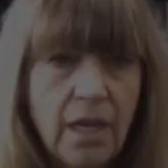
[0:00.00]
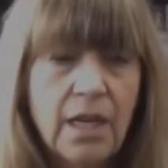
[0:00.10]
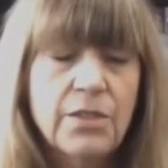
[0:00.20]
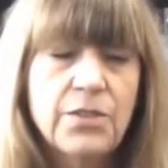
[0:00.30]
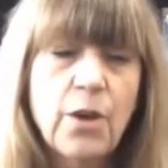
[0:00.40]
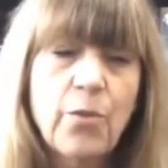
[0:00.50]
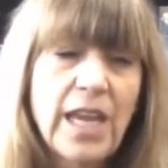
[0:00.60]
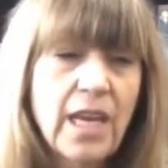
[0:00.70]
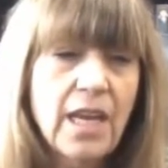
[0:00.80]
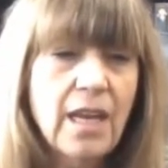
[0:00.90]
So
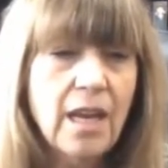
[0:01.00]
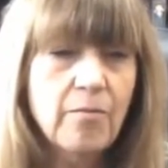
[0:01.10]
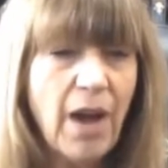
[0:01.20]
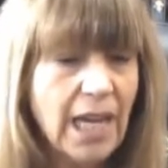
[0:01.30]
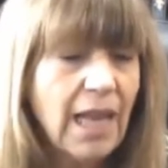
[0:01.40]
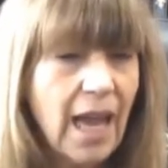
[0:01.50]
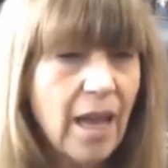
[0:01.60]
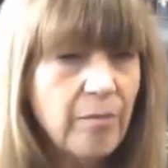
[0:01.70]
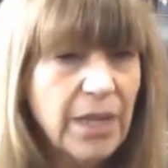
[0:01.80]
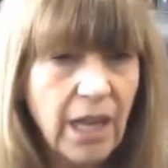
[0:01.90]
my
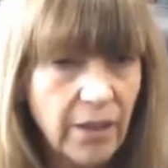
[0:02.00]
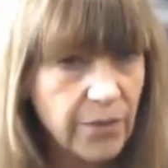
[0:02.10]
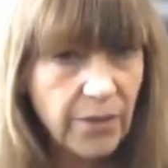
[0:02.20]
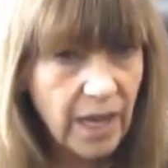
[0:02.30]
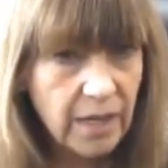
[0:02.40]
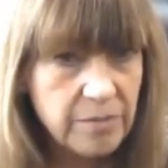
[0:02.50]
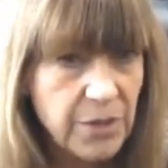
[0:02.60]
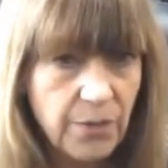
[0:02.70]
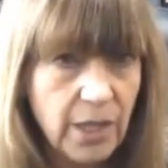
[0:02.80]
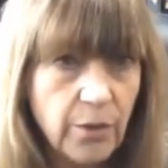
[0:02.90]
lab and other labs
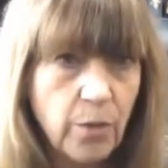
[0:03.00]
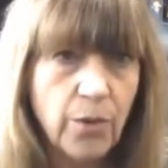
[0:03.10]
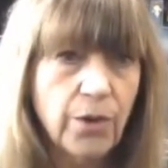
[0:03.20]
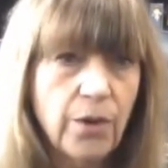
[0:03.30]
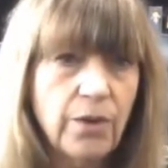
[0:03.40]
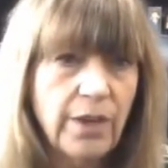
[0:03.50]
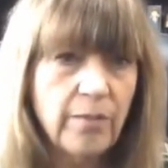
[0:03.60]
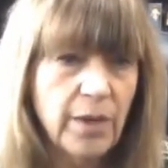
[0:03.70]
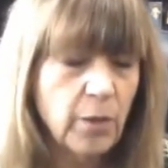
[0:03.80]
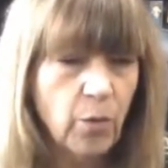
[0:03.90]
around the world have
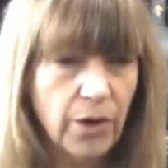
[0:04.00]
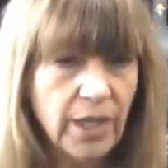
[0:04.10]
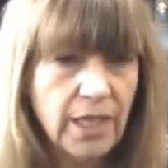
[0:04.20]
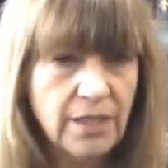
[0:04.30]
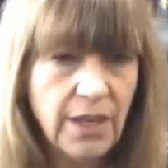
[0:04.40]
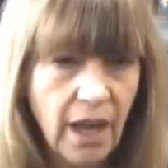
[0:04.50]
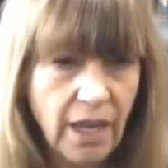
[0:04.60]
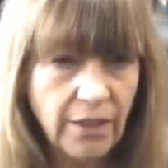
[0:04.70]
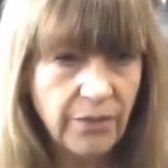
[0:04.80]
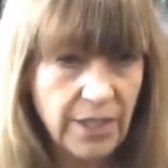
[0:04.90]
been working to
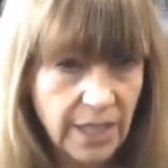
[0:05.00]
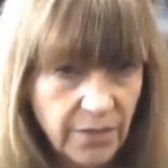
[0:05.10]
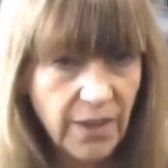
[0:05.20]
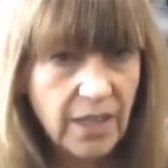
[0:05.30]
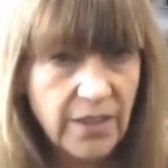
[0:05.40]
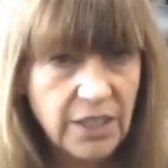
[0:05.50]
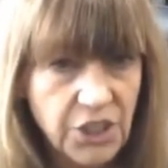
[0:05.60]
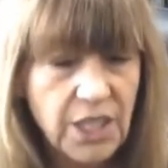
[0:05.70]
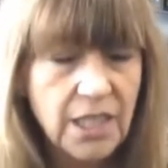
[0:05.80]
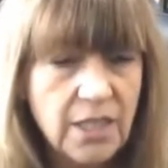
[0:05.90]
identify the
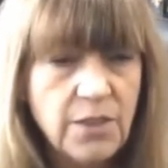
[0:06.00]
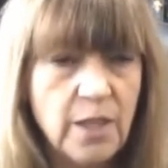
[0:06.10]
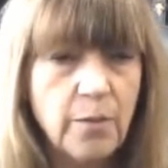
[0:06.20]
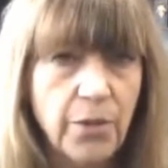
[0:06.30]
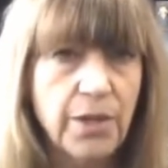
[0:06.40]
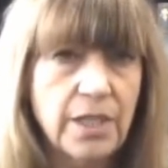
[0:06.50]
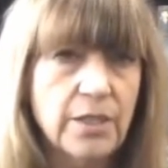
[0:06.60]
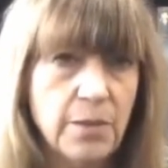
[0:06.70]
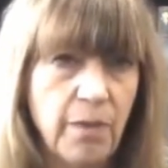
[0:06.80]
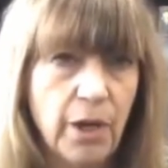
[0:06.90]
genes that
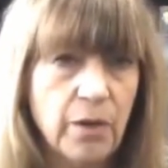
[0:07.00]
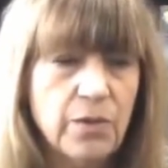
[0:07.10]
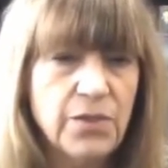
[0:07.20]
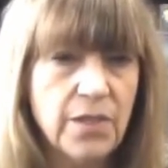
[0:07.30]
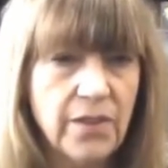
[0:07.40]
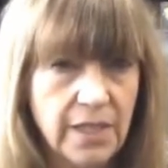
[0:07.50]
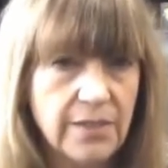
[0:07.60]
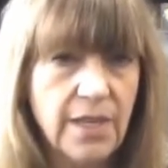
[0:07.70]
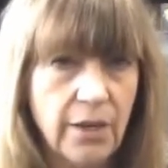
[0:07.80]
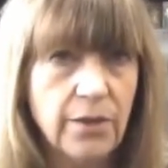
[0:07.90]
predispose to
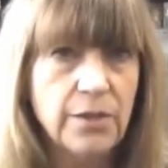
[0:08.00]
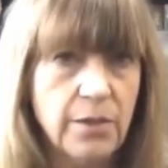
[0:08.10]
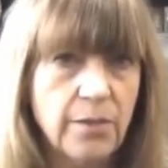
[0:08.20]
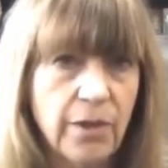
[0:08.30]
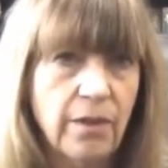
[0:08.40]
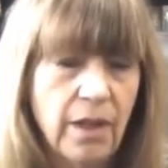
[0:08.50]
these heritable